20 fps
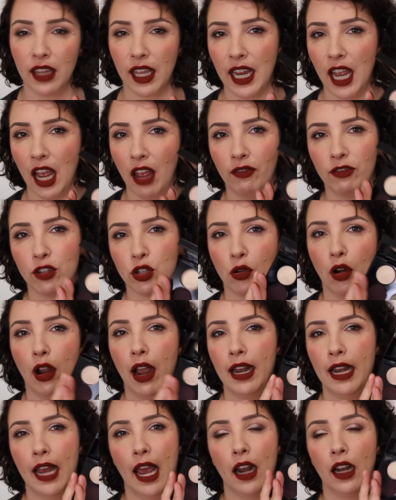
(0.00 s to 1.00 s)
they have
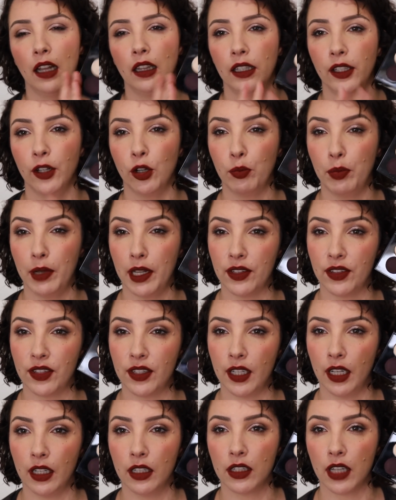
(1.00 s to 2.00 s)
dried out a little bit
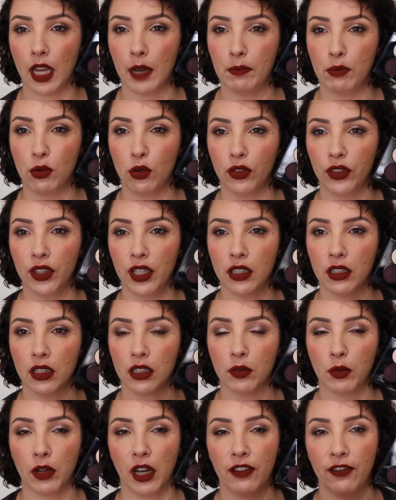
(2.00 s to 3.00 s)
since I bought this,
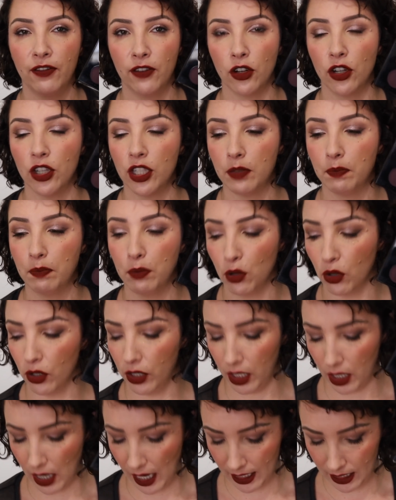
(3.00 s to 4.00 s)
because when I first bought
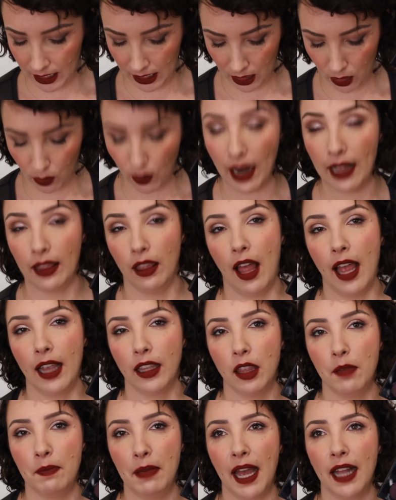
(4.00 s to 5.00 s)
it, I did quite
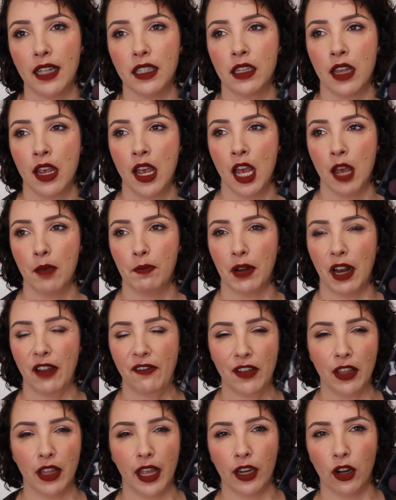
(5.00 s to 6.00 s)
like the mattes, but I
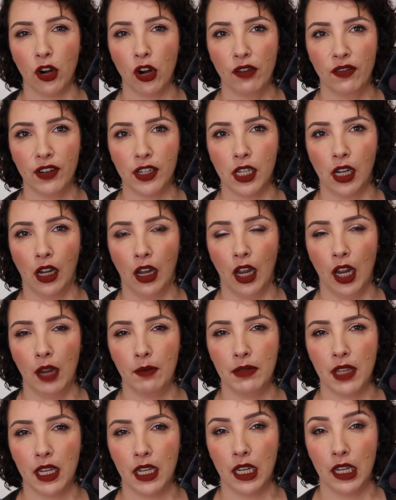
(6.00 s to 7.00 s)
feel like over
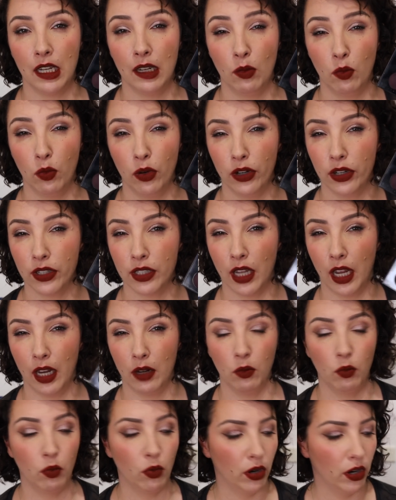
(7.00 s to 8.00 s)
time they're getting worse
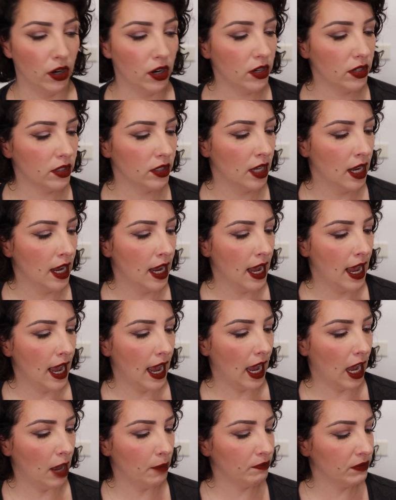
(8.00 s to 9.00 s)
and worse.
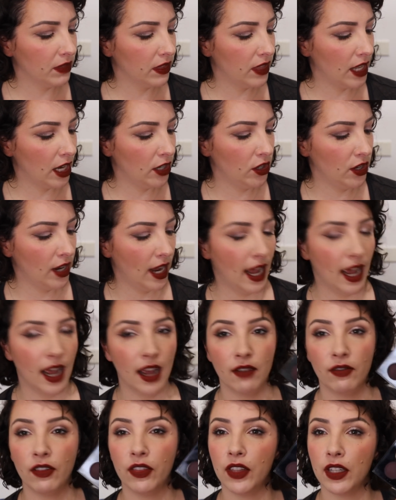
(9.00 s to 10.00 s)
Then you
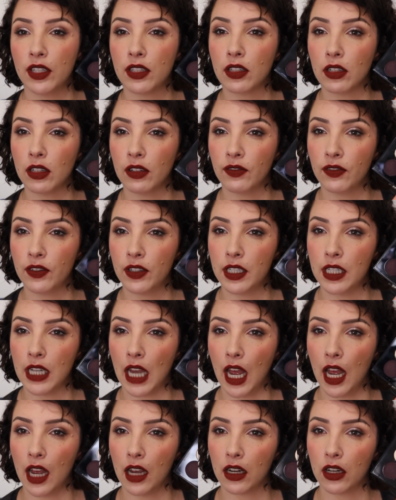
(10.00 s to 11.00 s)
have this sort of
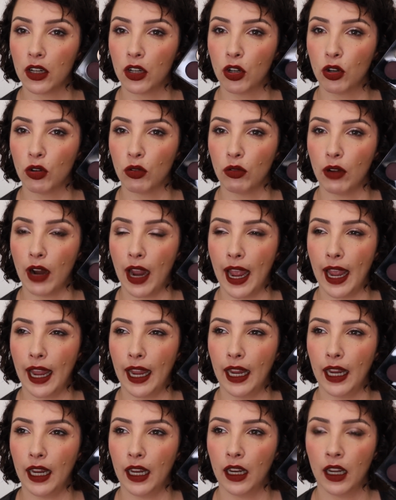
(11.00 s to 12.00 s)
dark
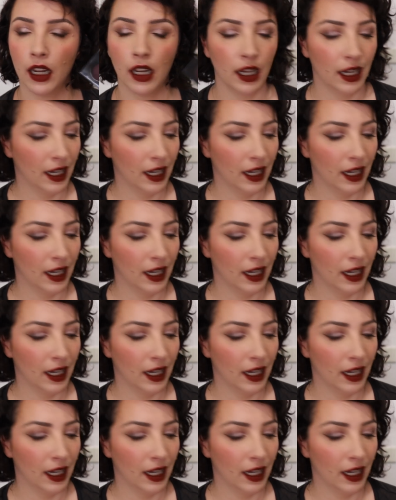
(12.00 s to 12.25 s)
gray,